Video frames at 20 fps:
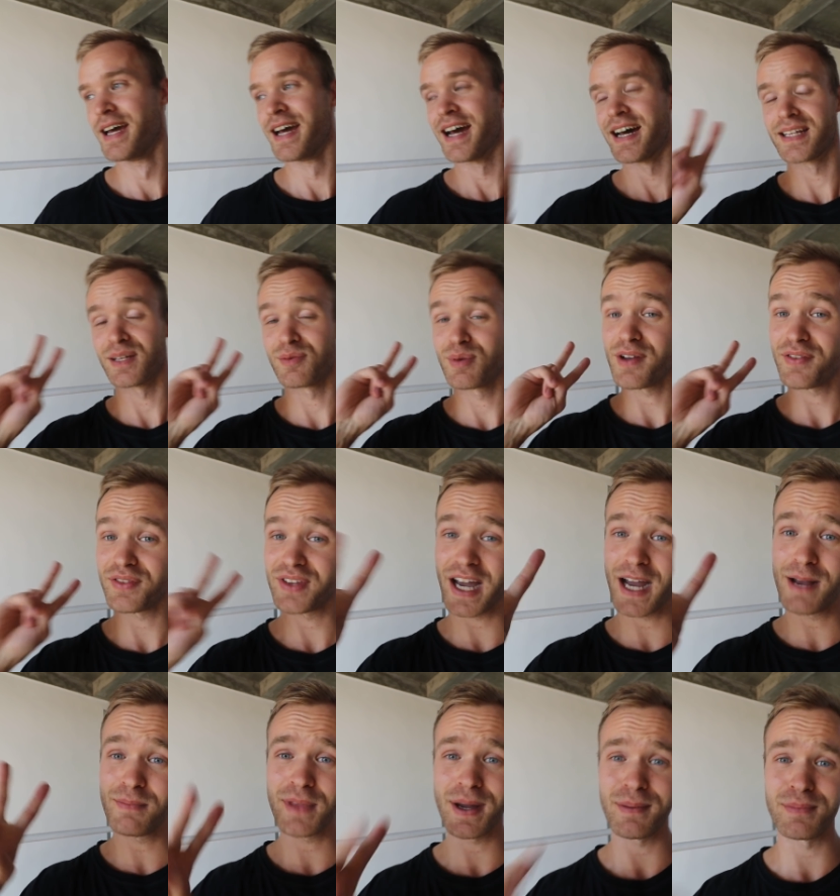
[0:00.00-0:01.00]
And then we have
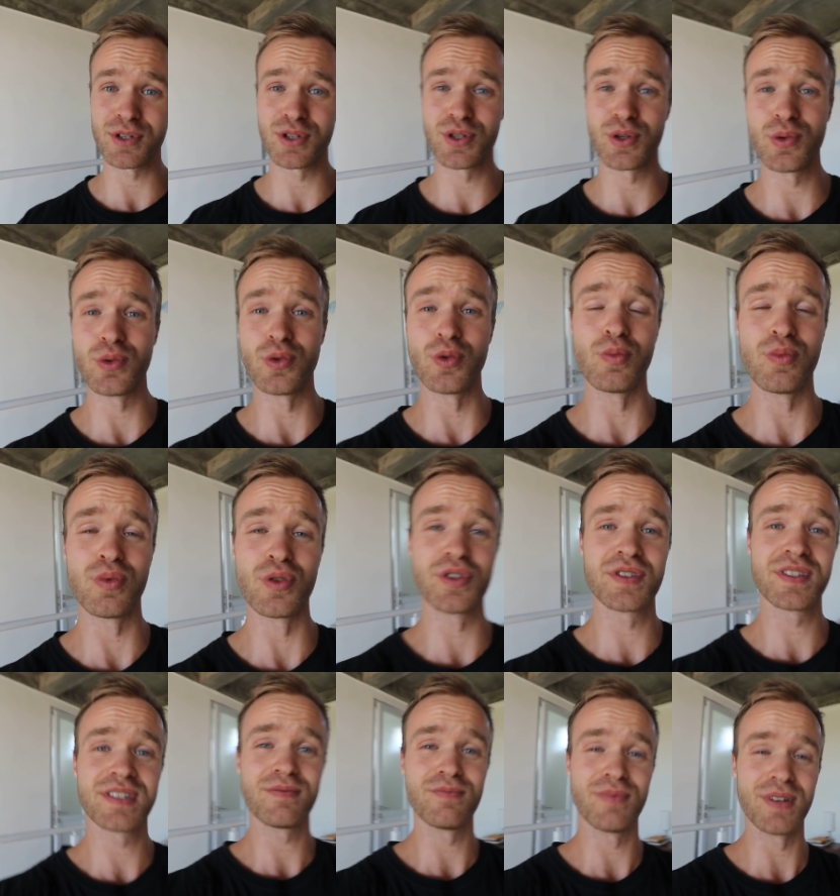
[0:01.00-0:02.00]
type number two,
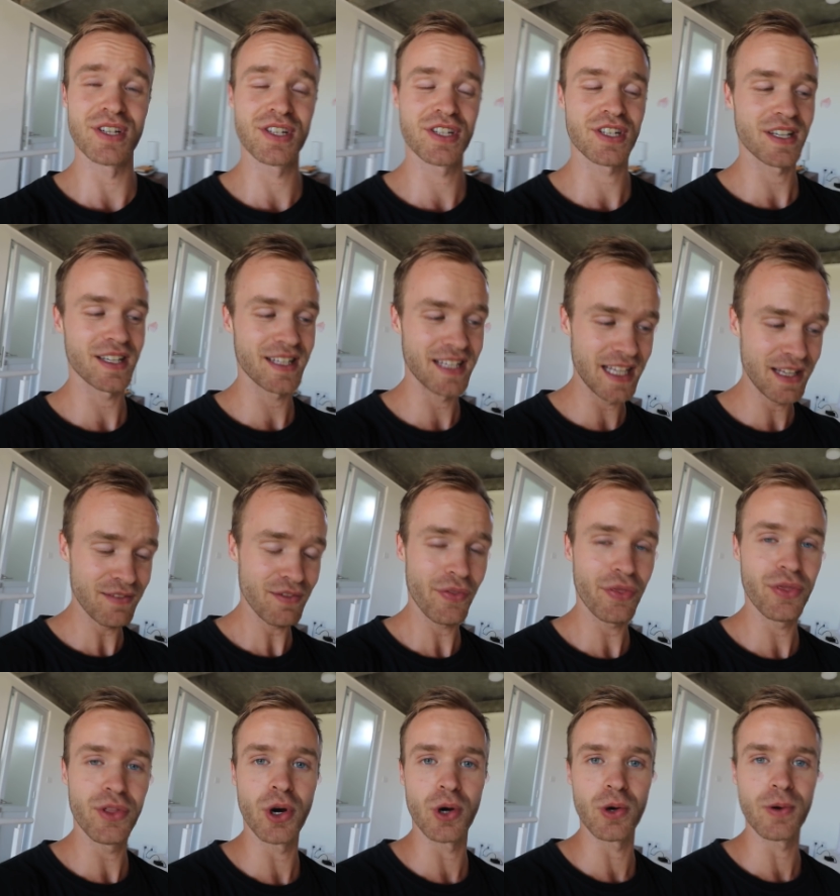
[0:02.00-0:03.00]
which
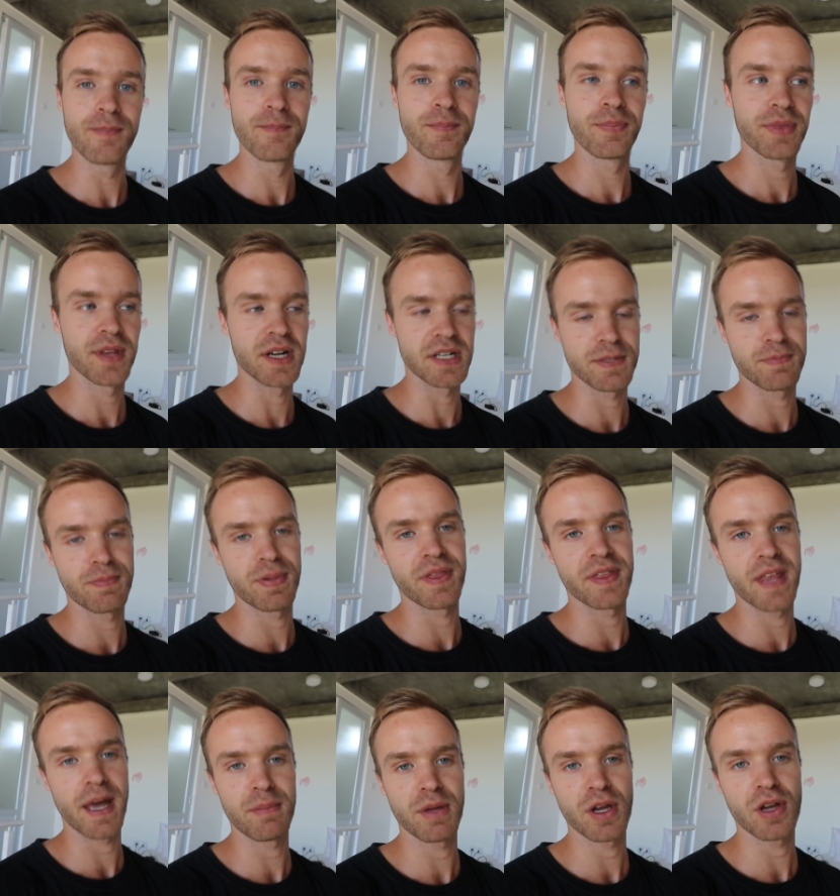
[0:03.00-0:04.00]
even though there's a
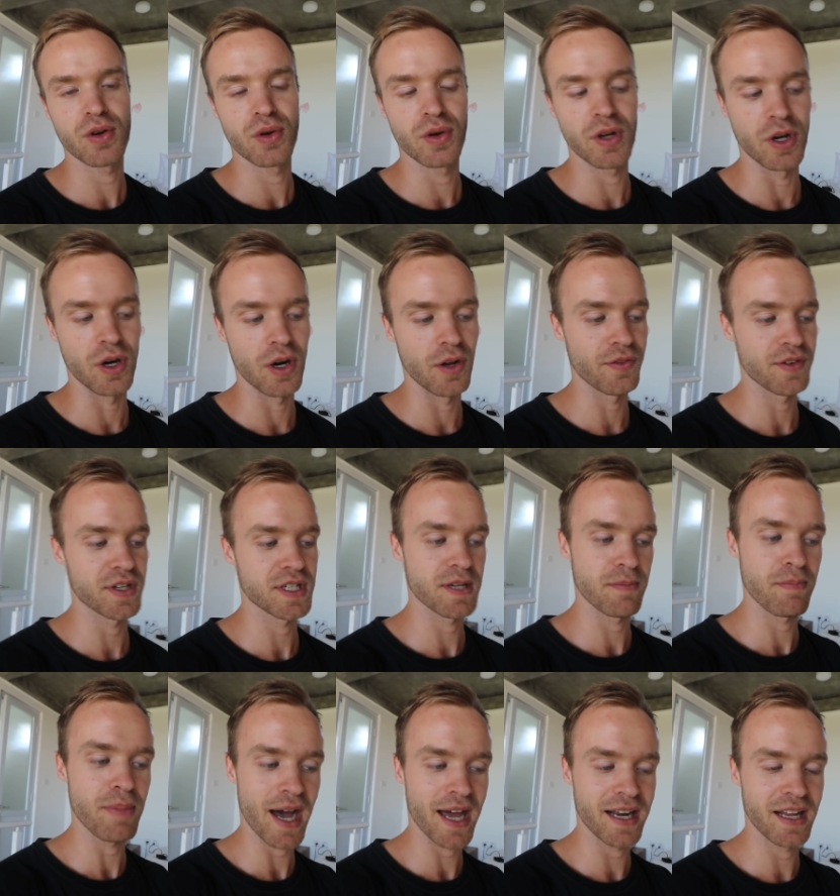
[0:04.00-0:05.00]
pandemic going on, there's a
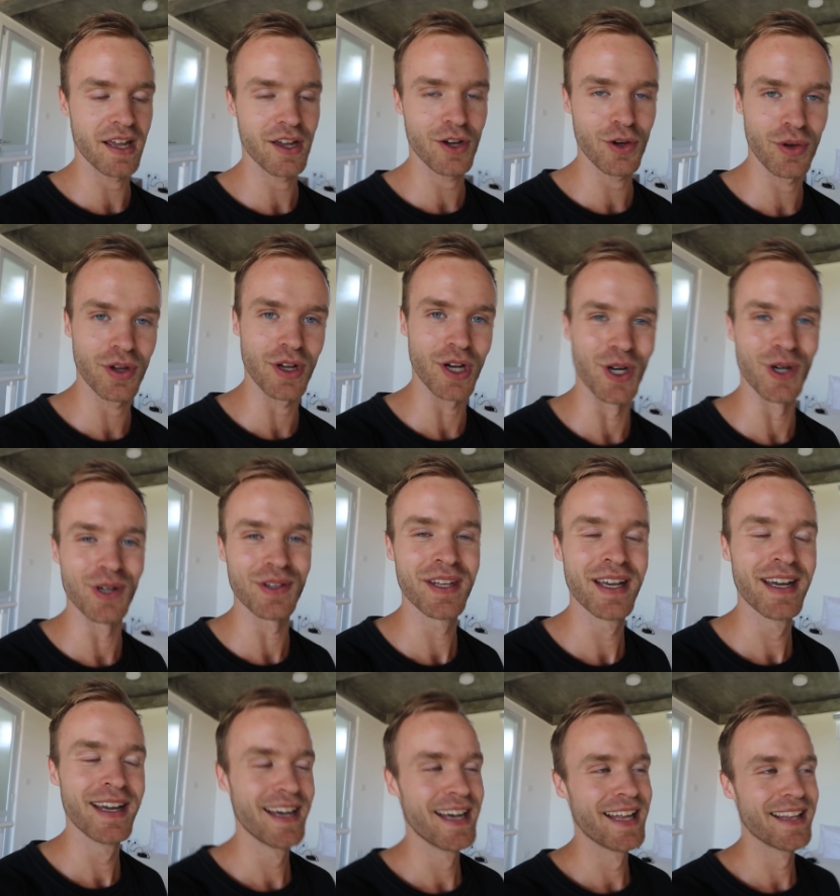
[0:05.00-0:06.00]
panic going on,
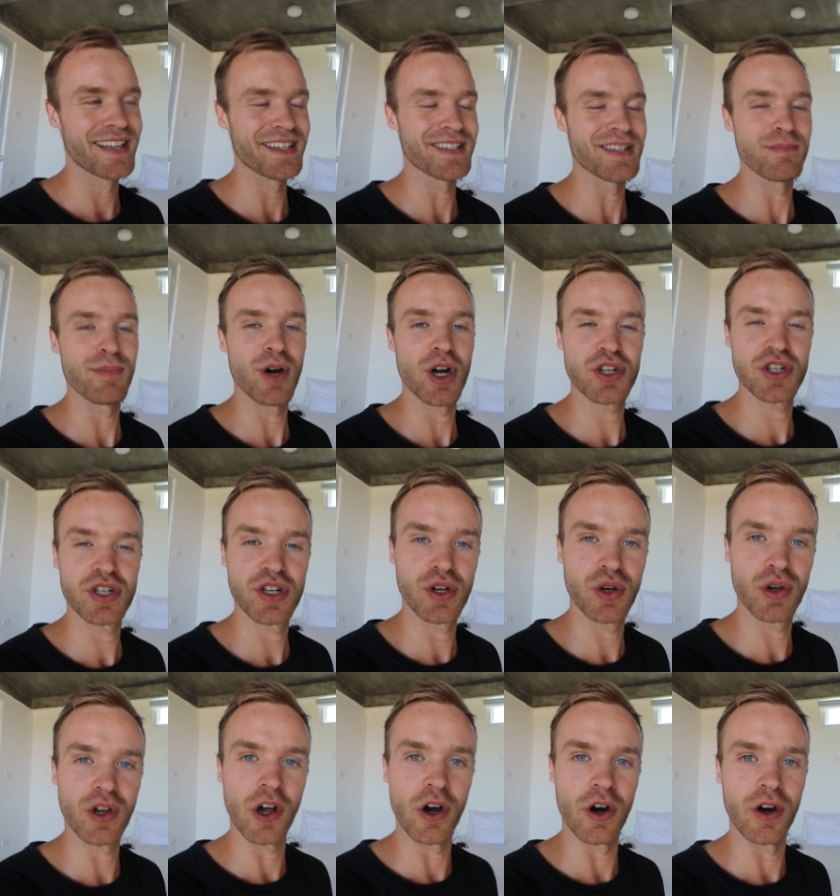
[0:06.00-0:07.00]
there's emergency
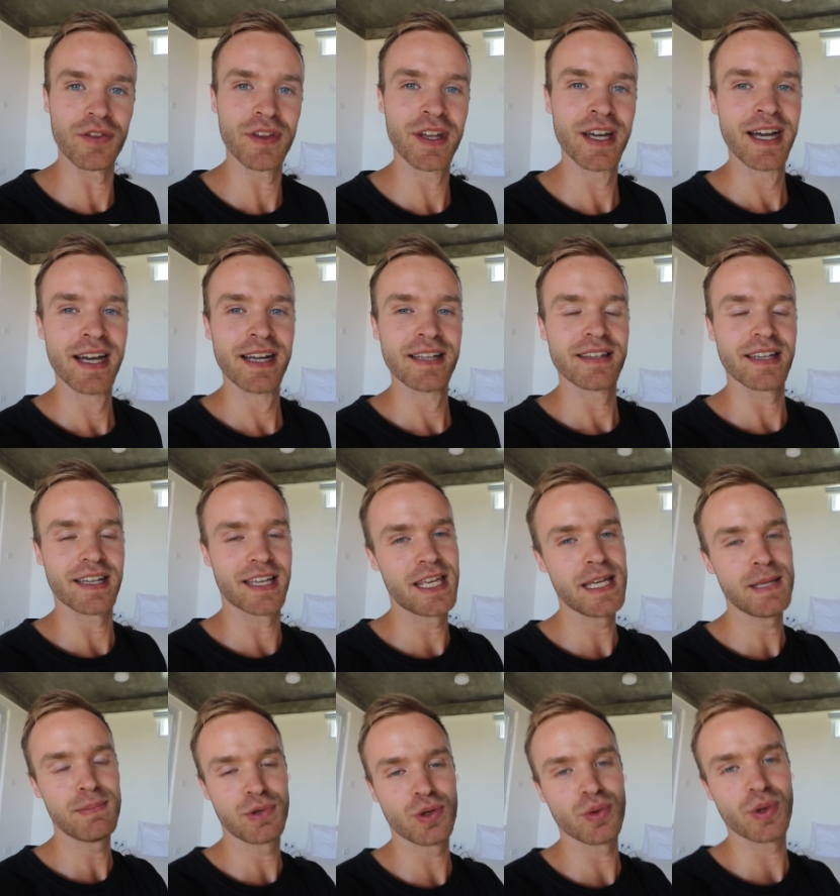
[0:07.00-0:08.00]
going on, they
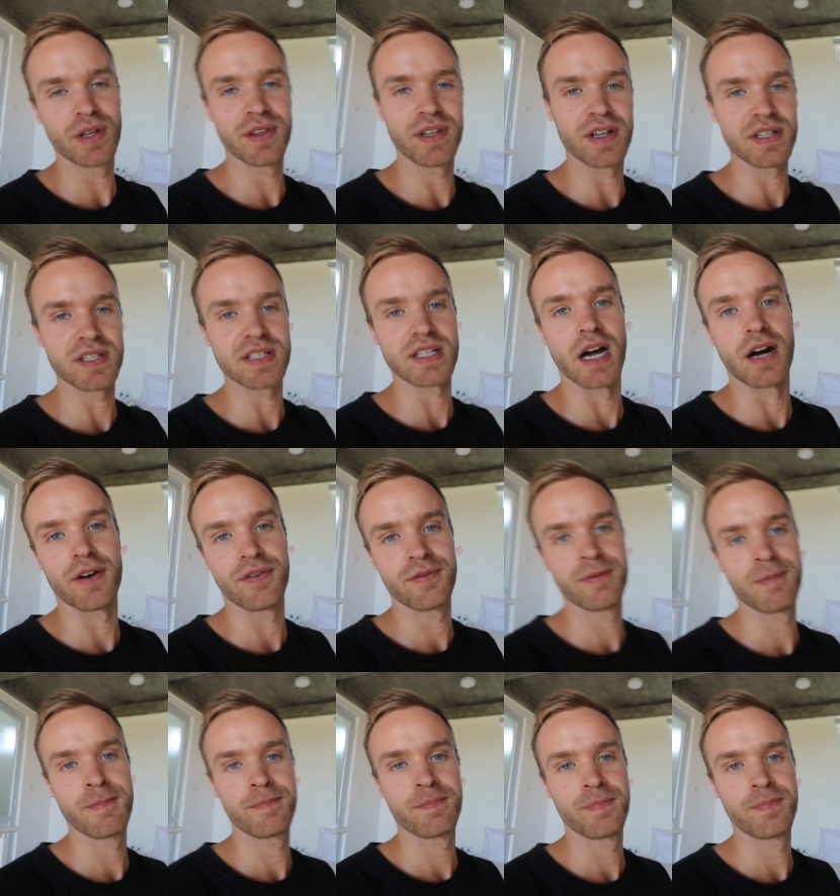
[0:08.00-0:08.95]
keep doing their stuff.